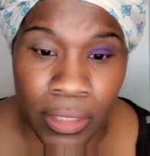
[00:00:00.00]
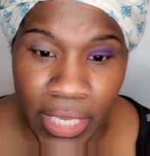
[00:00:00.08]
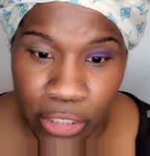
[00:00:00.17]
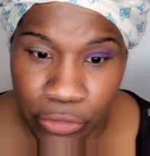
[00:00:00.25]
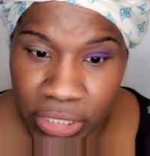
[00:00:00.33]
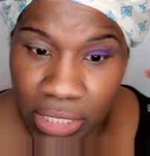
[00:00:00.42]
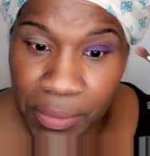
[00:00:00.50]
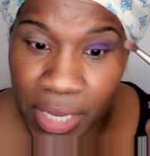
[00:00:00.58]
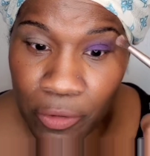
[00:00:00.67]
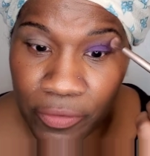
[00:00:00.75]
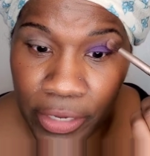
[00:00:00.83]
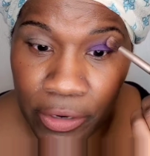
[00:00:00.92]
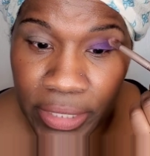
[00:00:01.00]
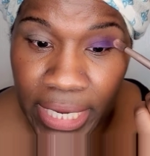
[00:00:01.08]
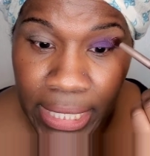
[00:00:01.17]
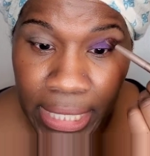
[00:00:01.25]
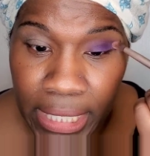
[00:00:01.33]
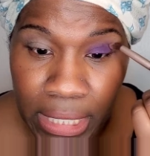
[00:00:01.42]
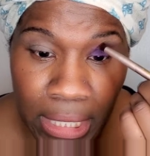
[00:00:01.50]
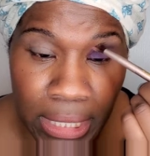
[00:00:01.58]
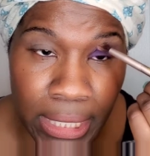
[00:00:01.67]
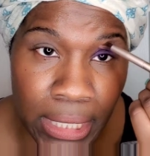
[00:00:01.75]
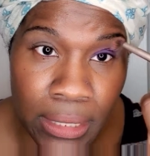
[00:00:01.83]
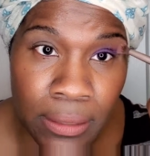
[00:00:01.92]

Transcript: Can you see me over there on that end, honey?